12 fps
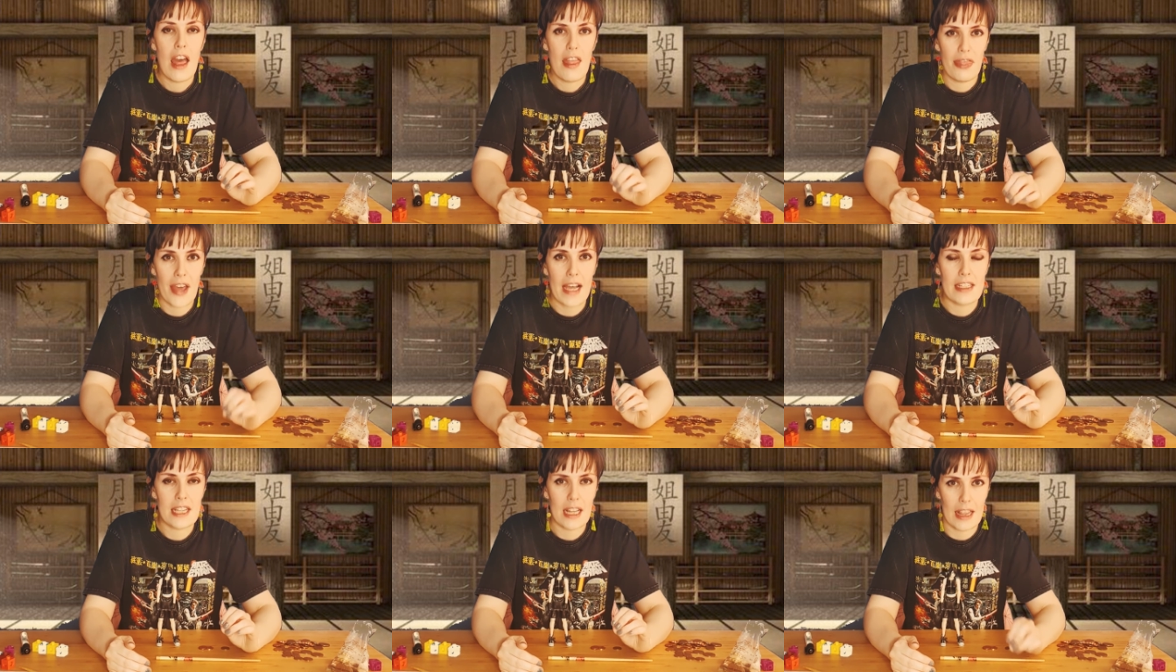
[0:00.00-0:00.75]

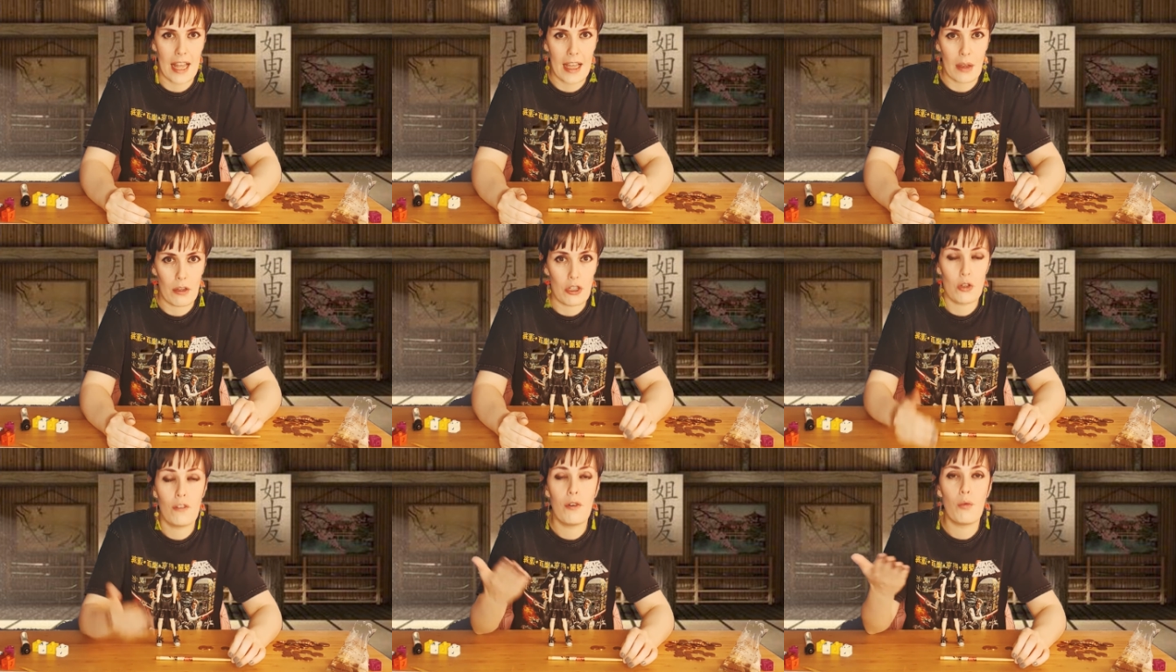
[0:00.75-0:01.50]
that language. So
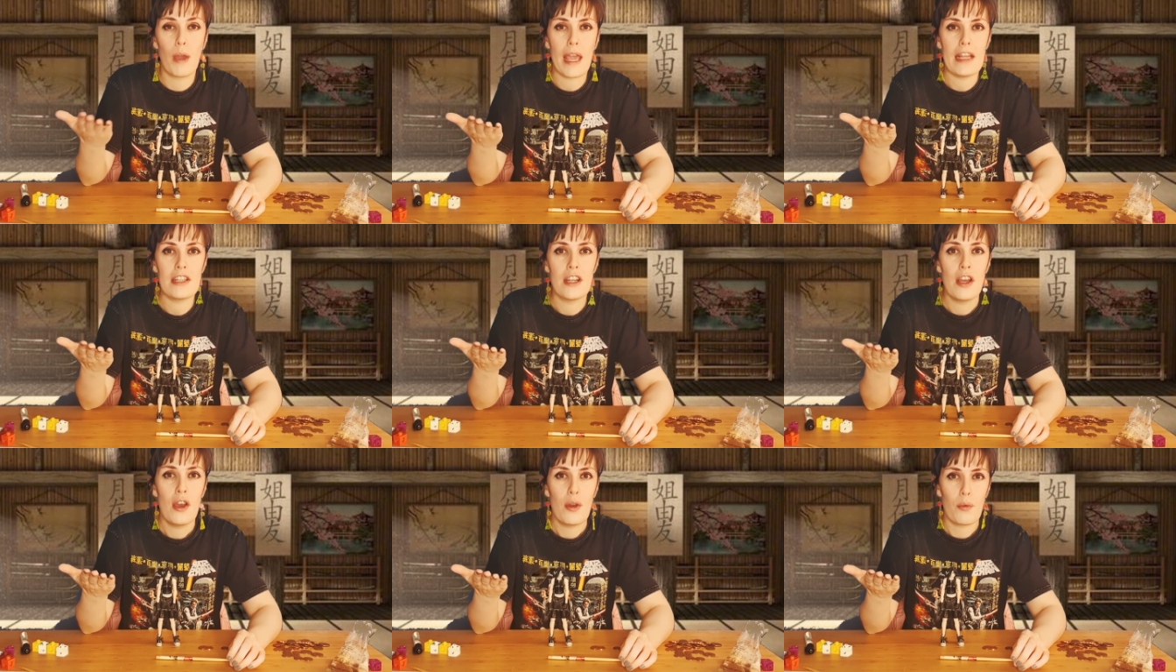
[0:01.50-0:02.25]
for weight,
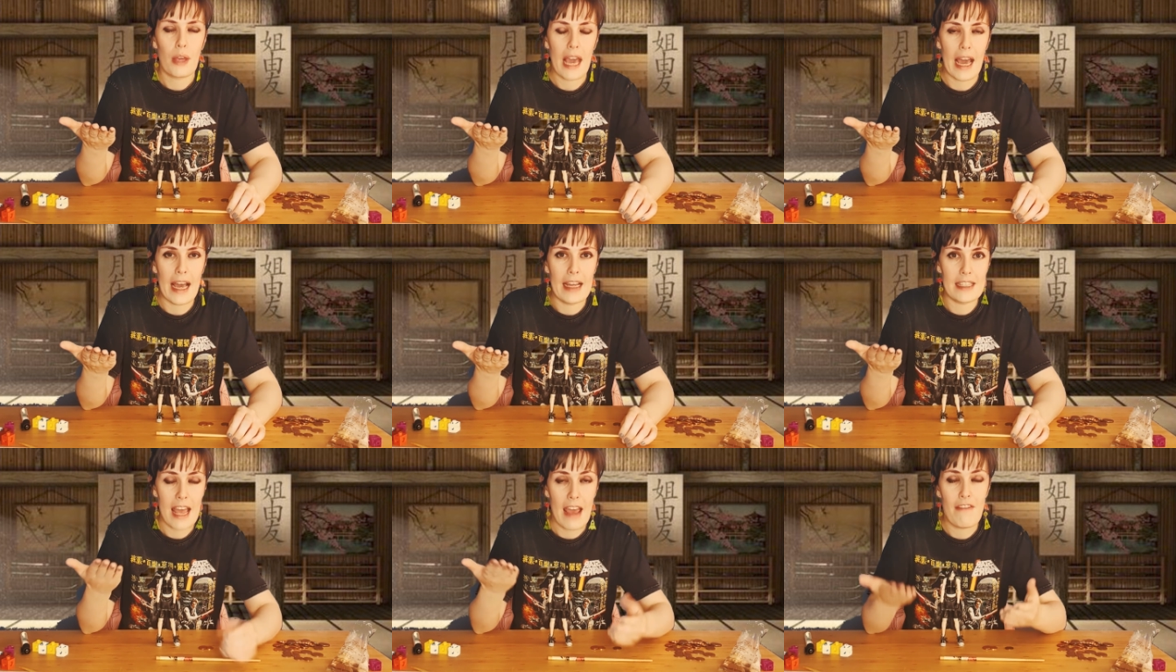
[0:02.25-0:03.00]
we had
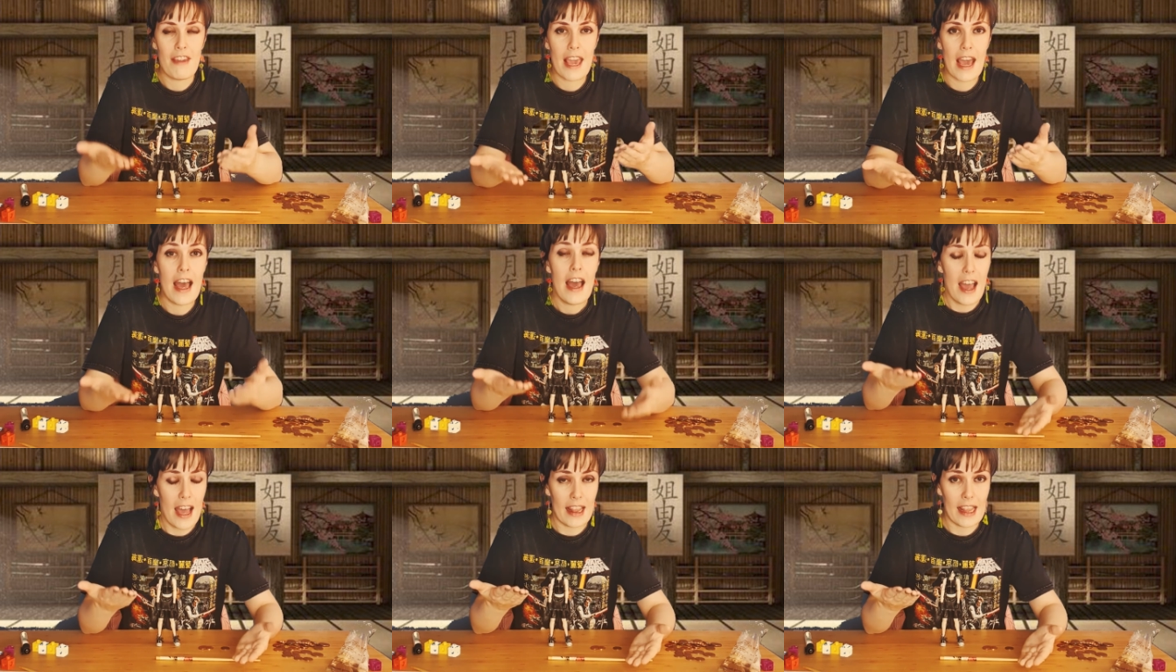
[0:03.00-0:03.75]
heavier
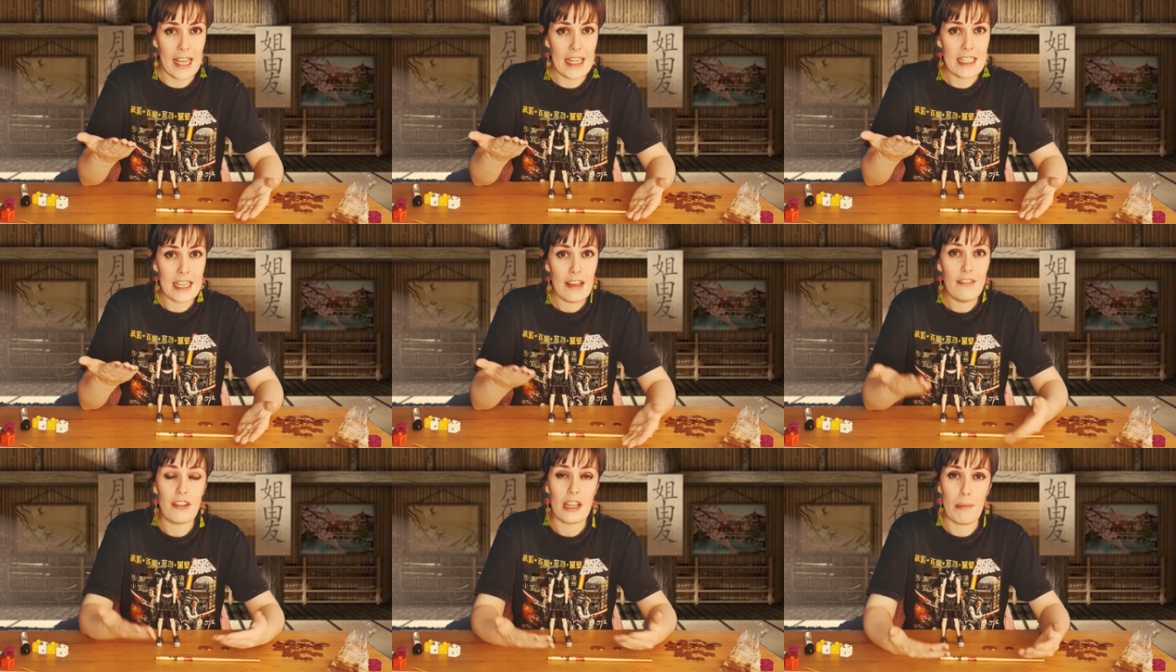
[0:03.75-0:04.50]
and lighter.
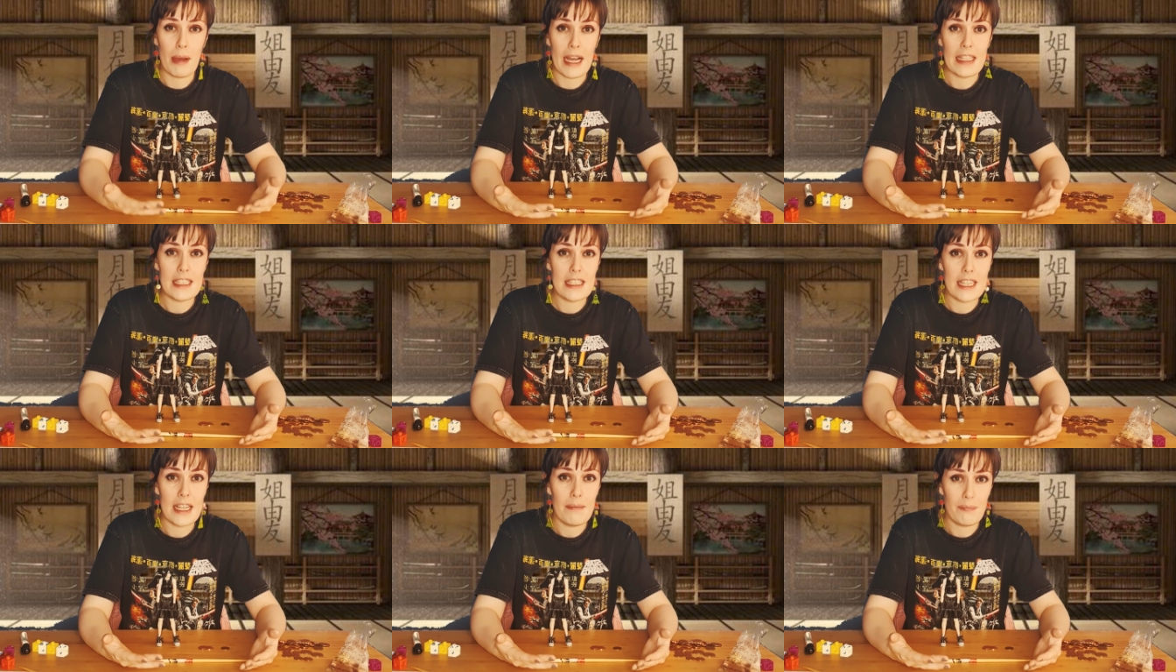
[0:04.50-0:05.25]
For
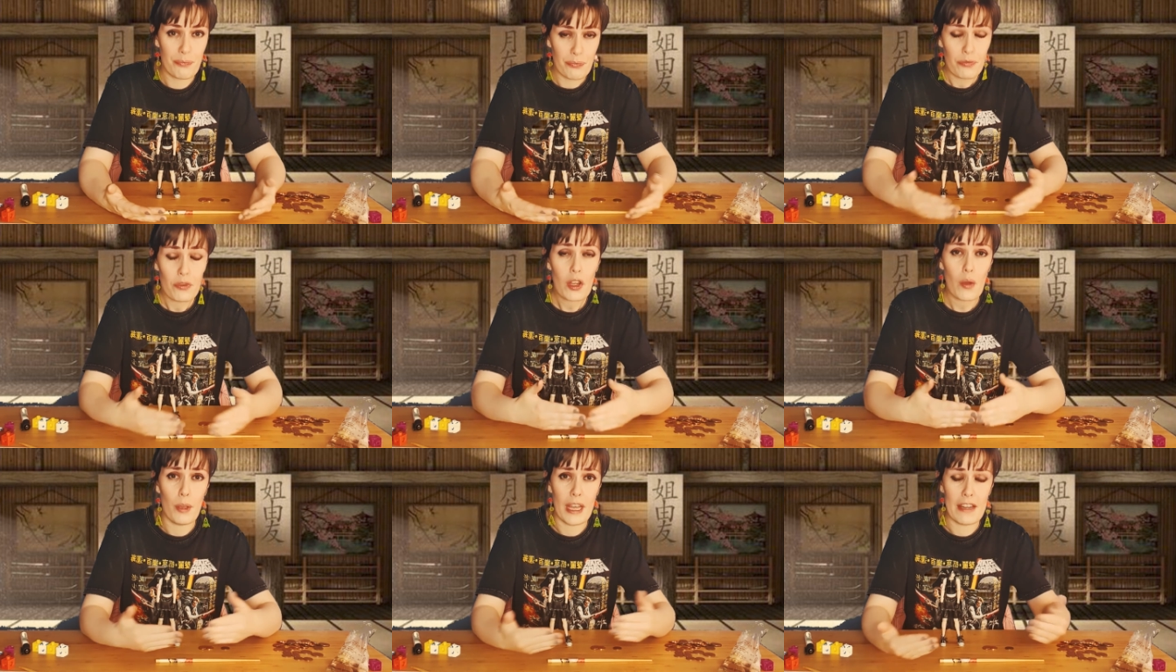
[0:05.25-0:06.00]
capacity,
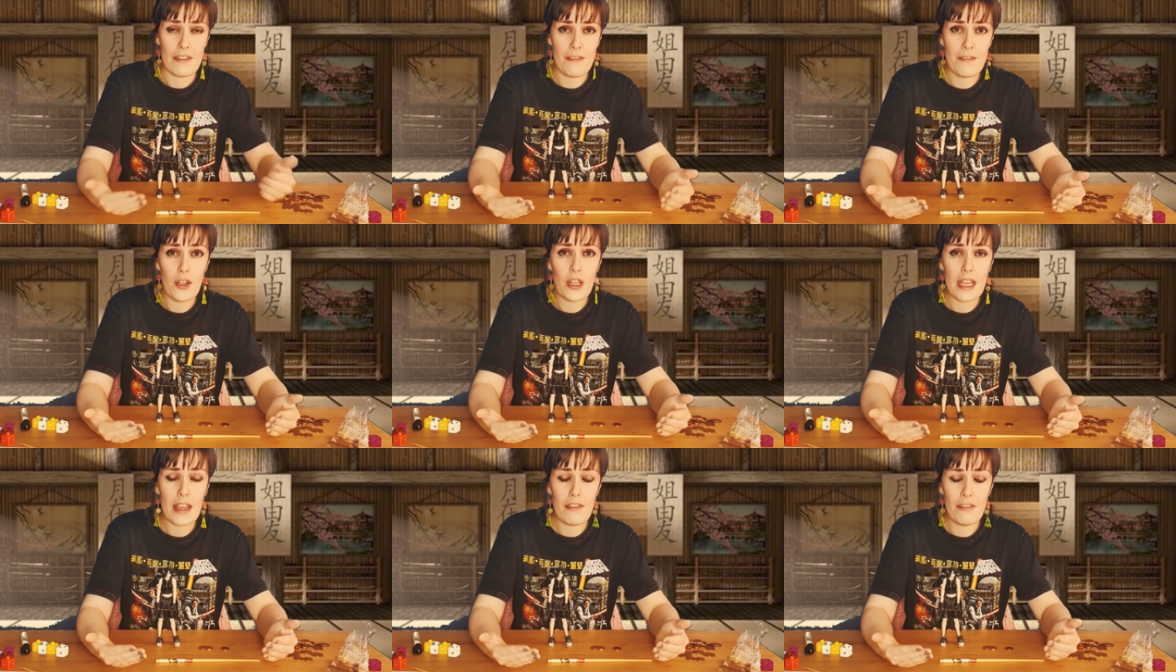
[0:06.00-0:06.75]
we had
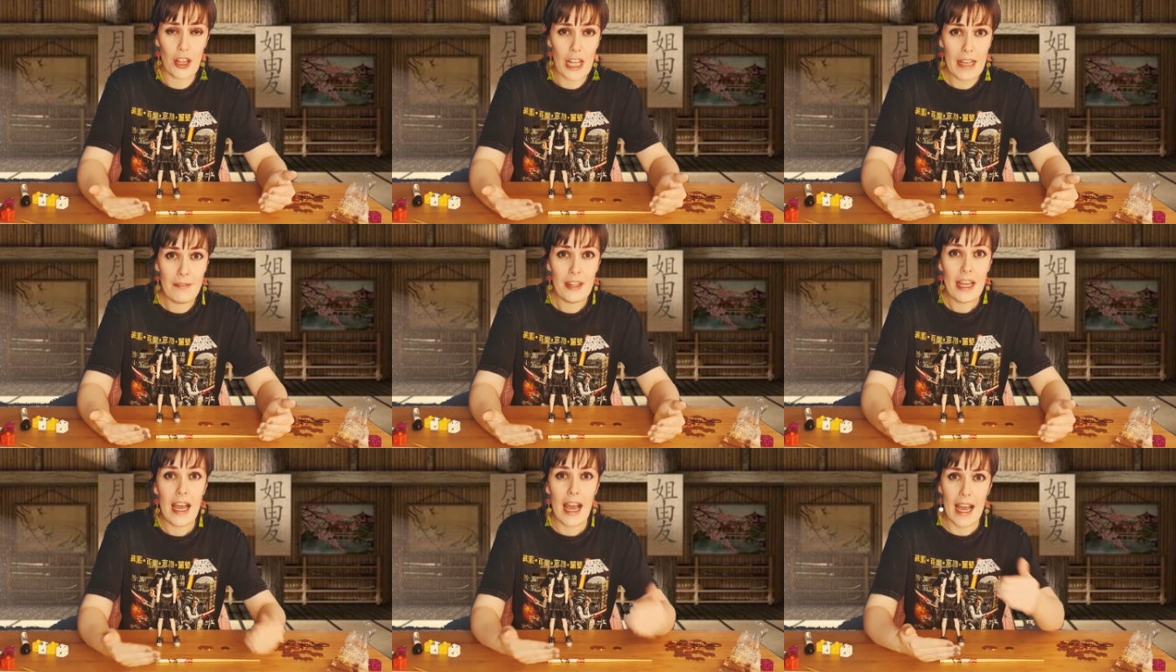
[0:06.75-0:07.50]
fuller
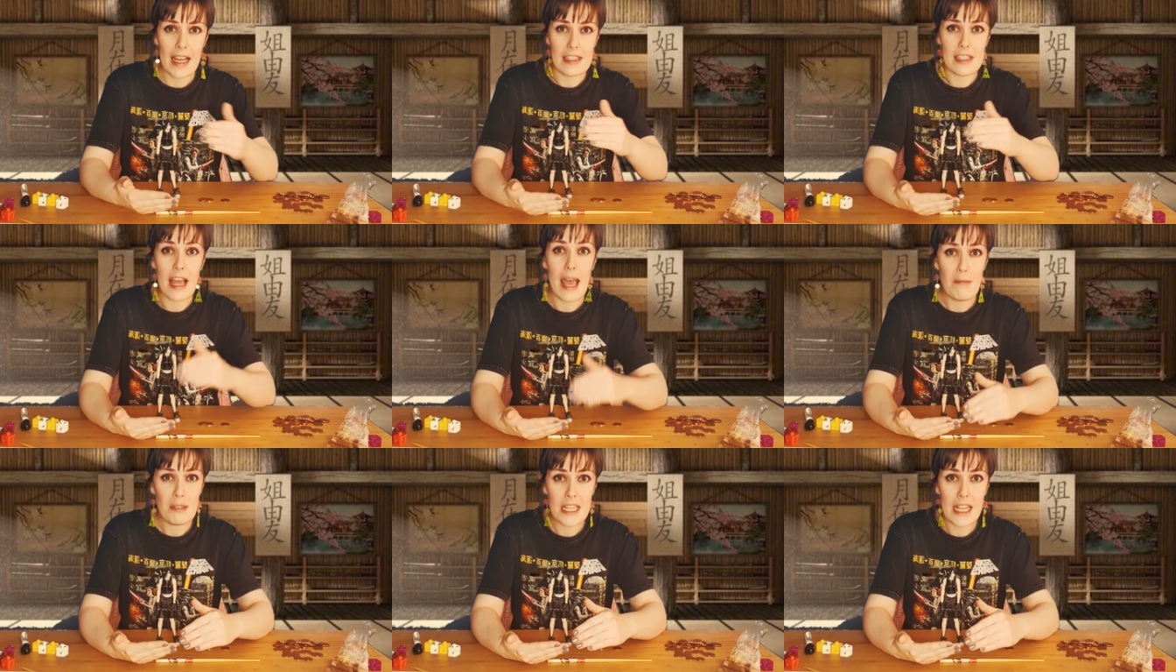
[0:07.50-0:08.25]
and
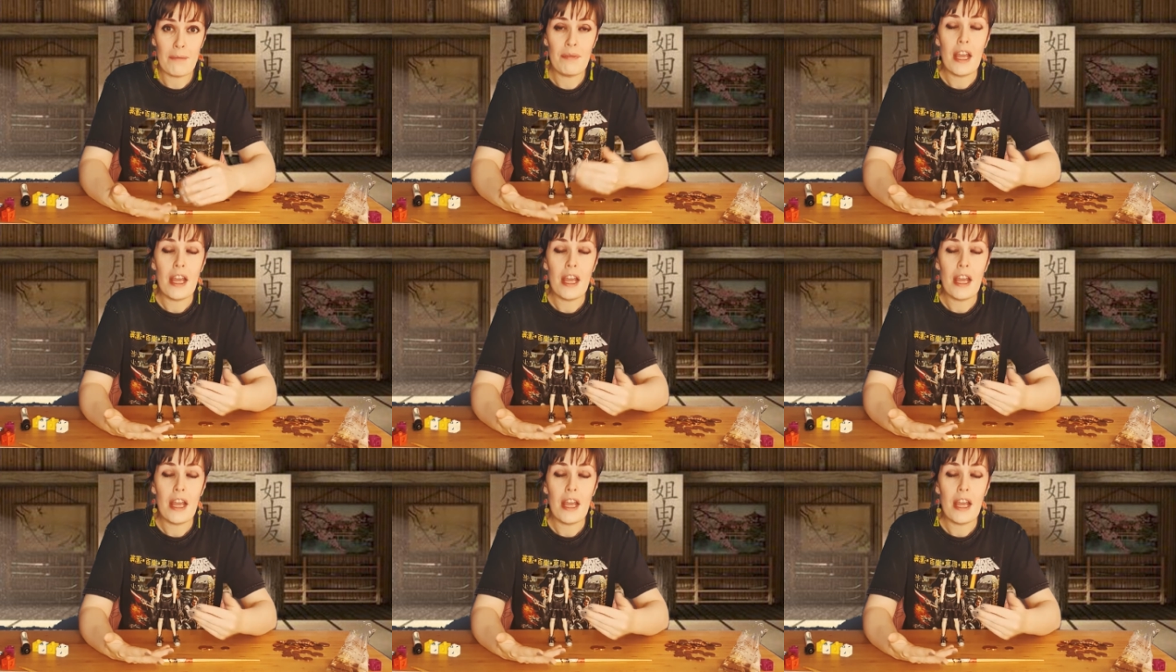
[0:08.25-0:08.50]
empty.